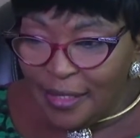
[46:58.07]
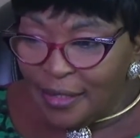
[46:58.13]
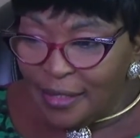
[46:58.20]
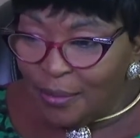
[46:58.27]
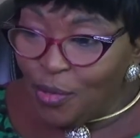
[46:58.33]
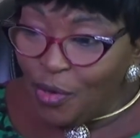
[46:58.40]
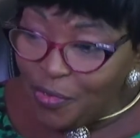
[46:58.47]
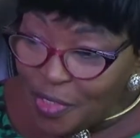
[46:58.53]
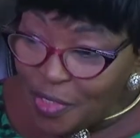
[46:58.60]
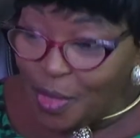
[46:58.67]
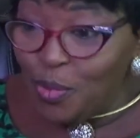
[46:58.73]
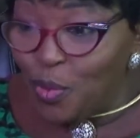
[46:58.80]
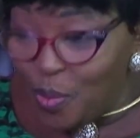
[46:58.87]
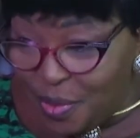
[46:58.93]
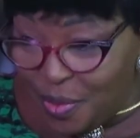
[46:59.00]
Profitable
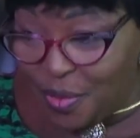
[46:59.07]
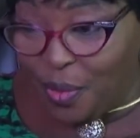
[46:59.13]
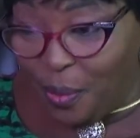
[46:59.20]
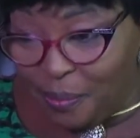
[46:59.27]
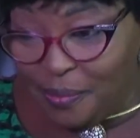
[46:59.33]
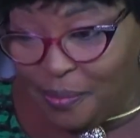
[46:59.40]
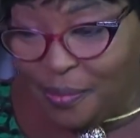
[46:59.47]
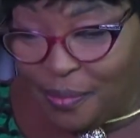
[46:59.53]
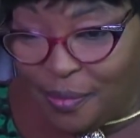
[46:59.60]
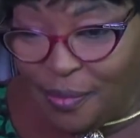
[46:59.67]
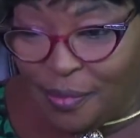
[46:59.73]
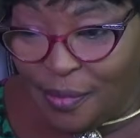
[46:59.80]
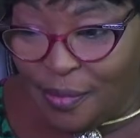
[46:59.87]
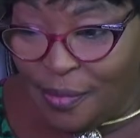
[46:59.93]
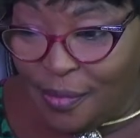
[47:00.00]
wisdom.
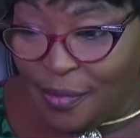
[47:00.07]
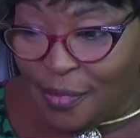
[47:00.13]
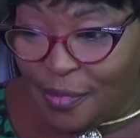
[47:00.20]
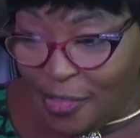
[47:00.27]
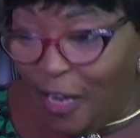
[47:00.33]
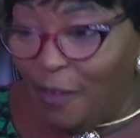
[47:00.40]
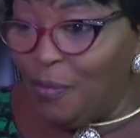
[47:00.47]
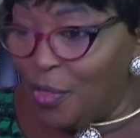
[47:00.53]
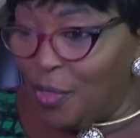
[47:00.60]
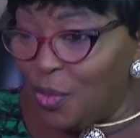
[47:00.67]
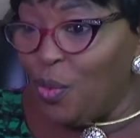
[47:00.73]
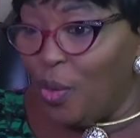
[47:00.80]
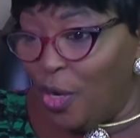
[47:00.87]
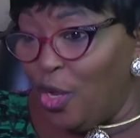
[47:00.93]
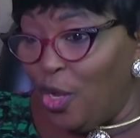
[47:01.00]
I've been
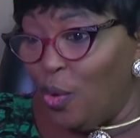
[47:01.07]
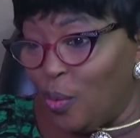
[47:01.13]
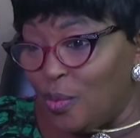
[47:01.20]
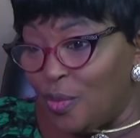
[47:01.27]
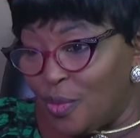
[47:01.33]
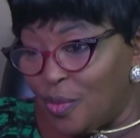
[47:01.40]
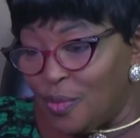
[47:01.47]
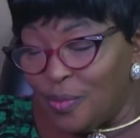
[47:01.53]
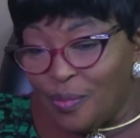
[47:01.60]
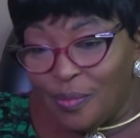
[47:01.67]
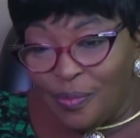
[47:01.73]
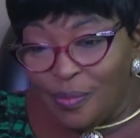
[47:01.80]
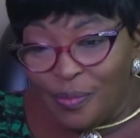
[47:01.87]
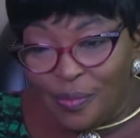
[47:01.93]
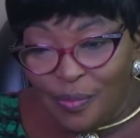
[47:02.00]
through a lot.
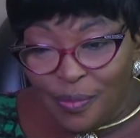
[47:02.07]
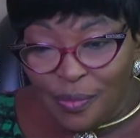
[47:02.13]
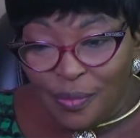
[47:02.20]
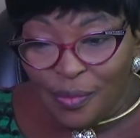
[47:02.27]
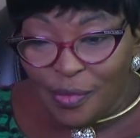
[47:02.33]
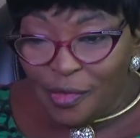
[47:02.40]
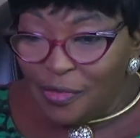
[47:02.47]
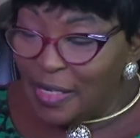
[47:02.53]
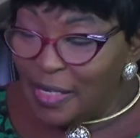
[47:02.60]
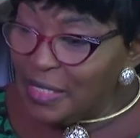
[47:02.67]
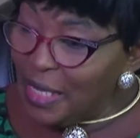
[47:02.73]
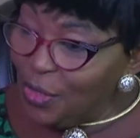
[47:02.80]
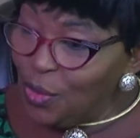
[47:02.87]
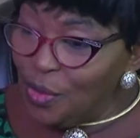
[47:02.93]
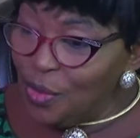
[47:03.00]
If I tell
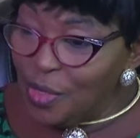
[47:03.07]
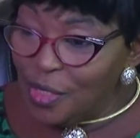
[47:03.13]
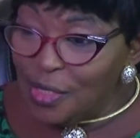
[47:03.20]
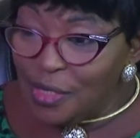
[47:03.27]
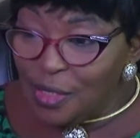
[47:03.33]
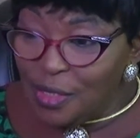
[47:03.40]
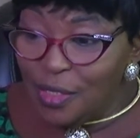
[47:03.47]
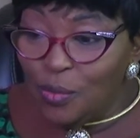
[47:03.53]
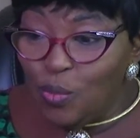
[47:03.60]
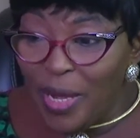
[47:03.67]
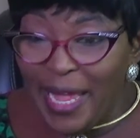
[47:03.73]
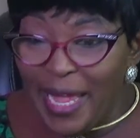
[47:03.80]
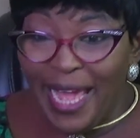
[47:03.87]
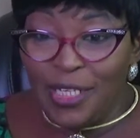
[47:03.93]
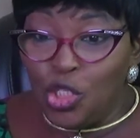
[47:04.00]
you the way
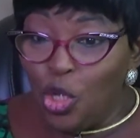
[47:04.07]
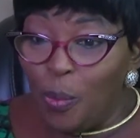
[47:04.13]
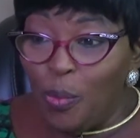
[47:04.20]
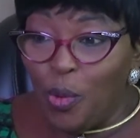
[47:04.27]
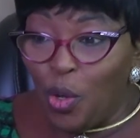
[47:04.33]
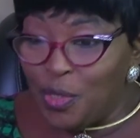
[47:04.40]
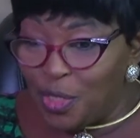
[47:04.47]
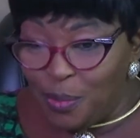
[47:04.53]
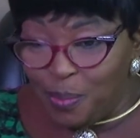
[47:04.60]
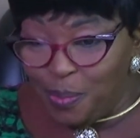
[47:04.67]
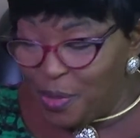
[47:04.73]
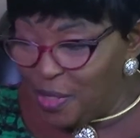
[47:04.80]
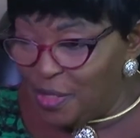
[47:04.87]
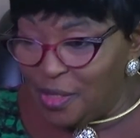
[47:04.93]
I stopped gossiping,